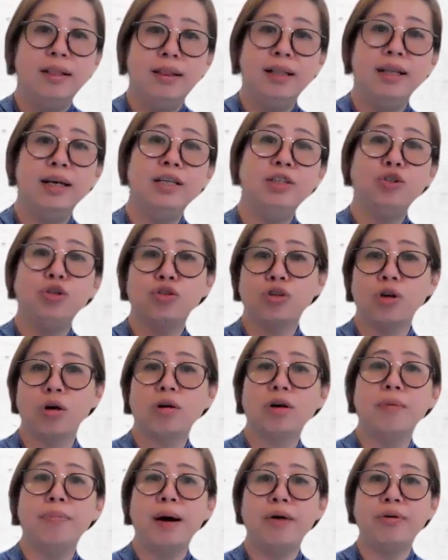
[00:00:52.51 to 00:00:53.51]
Learn to
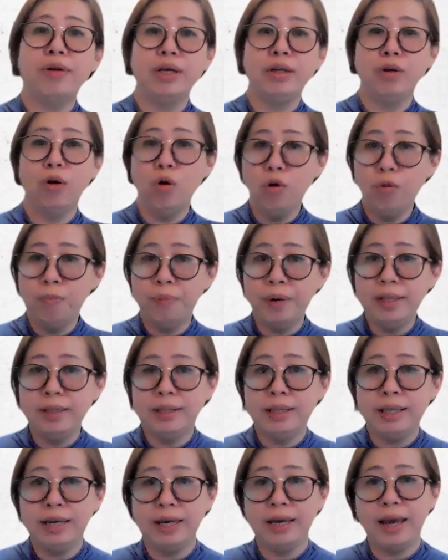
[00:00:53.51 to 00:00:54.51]
talk about it
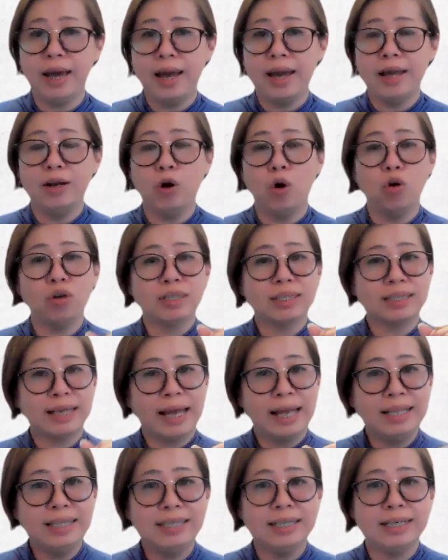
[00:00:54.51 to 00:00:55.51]
openly and
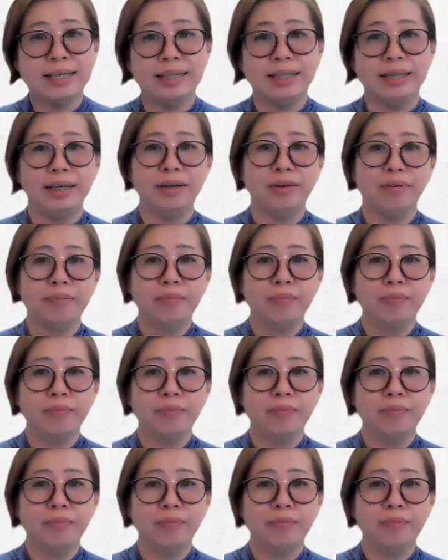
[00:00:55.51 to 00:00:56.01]
authentically.